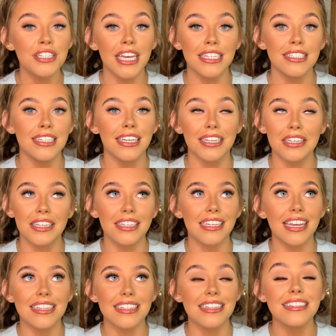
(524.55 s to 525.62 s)
It
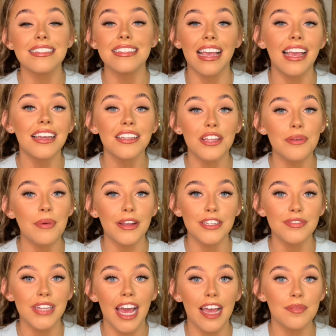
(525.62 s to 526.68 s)
is insane the amount
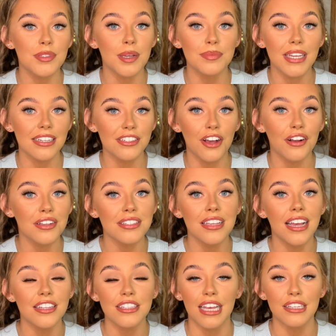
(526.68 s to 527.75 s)
of time some TikToks
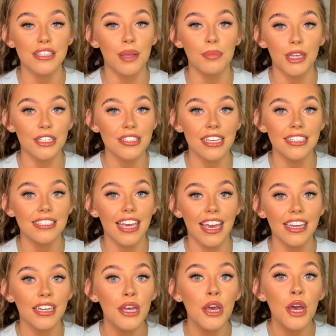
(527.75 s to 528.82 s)
and like some likes can
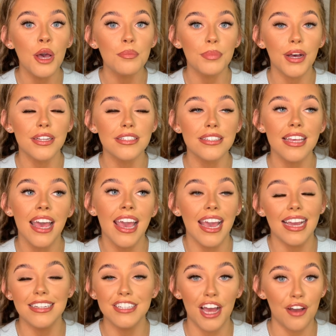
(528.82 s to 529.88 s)
take, but
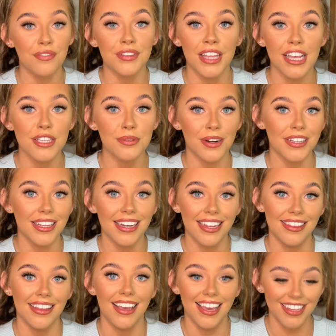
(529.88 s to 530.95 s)
it definitely is worth it
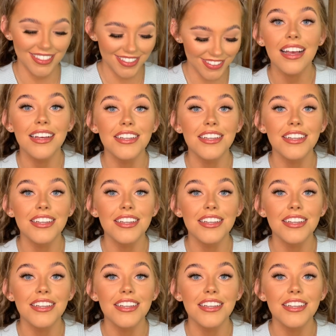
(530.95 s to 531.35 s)
in the end.